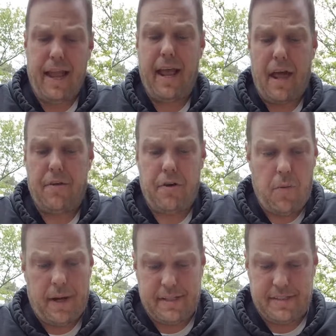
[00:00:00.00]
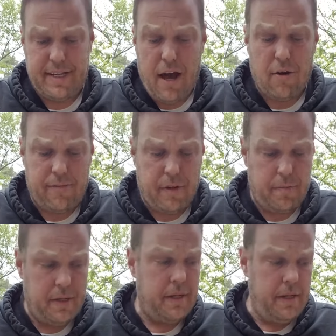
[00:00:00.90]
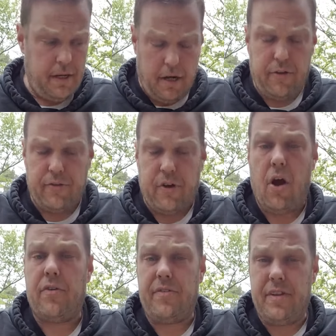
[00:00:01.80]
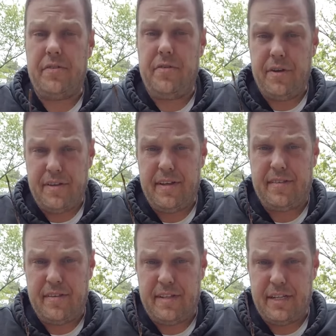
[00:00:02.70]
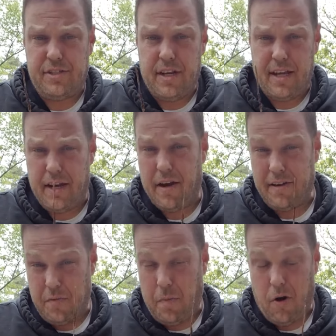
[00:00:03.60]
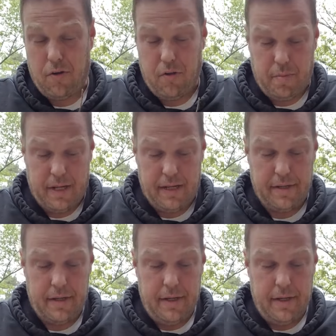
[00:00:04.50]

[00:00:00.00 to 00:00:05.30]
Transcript: don't know about this counterfeit, but other cigars, it's intentionally in there. It's part of the blend.